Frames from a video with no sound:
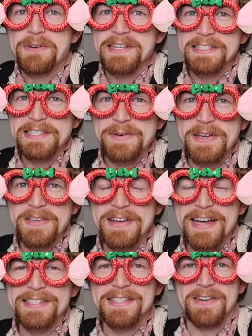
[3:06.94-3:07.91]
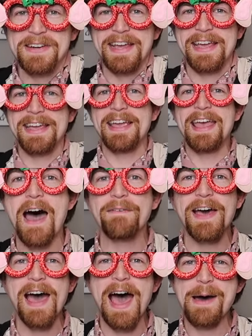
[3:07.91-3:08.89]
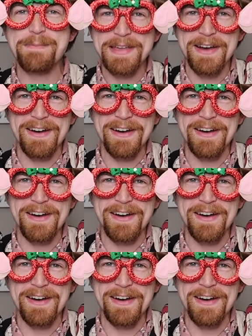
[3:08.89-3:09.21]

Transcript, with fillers: wanna see what you guys create. Have a happy